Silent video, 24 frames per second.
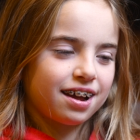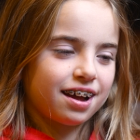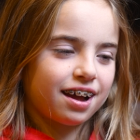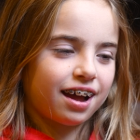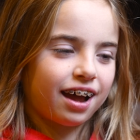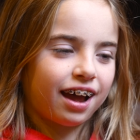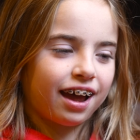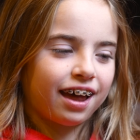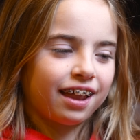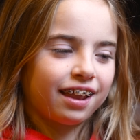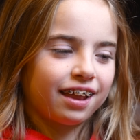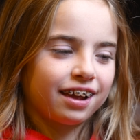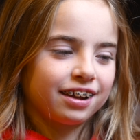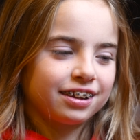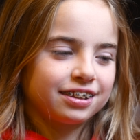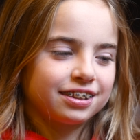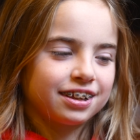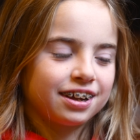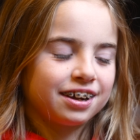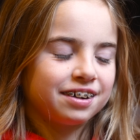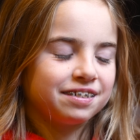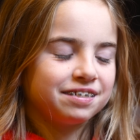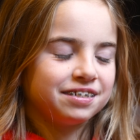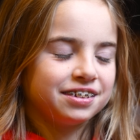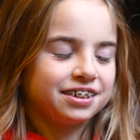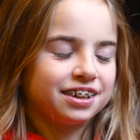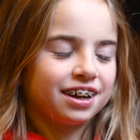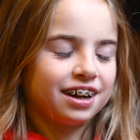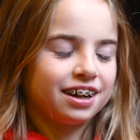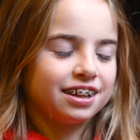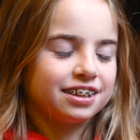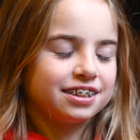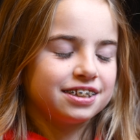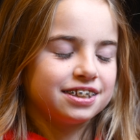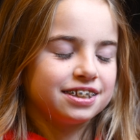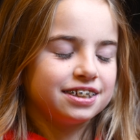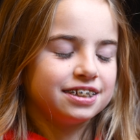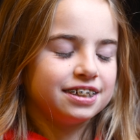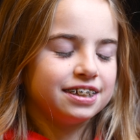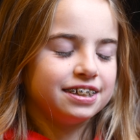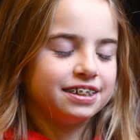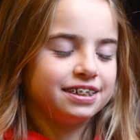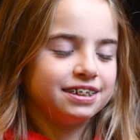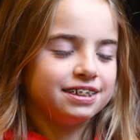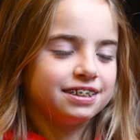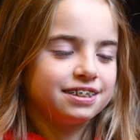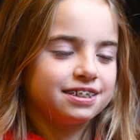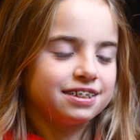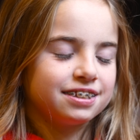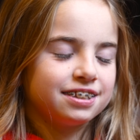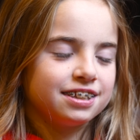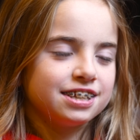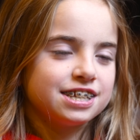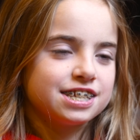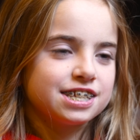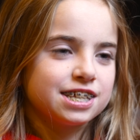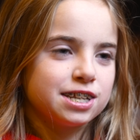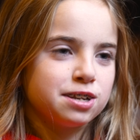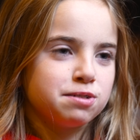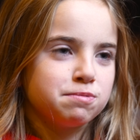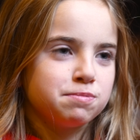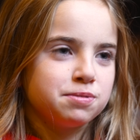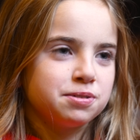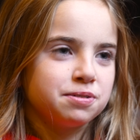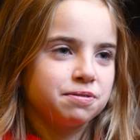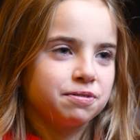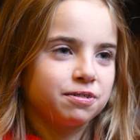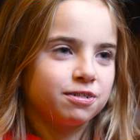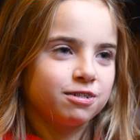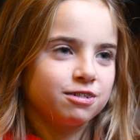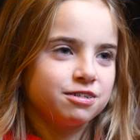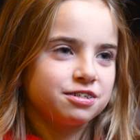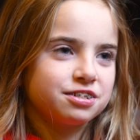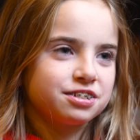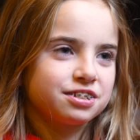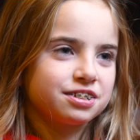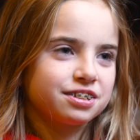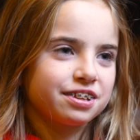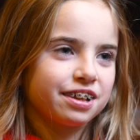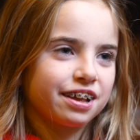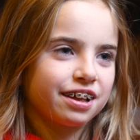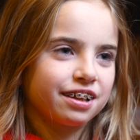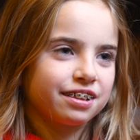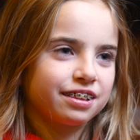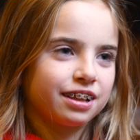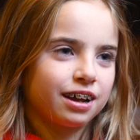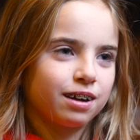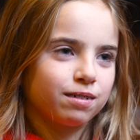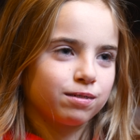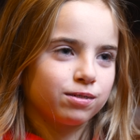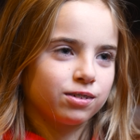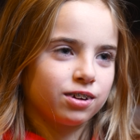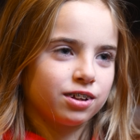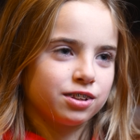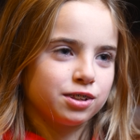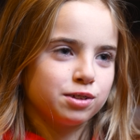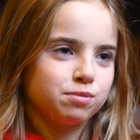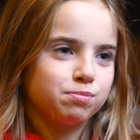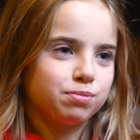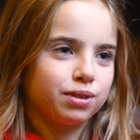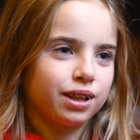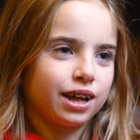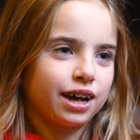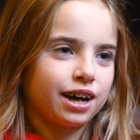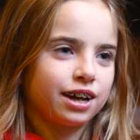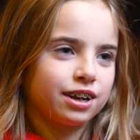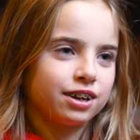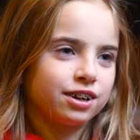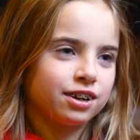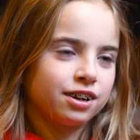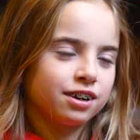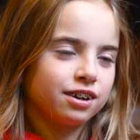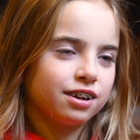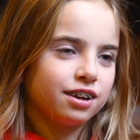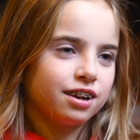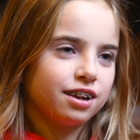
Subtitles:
I like that we got to eat the cinnamon rolls that were on the platter.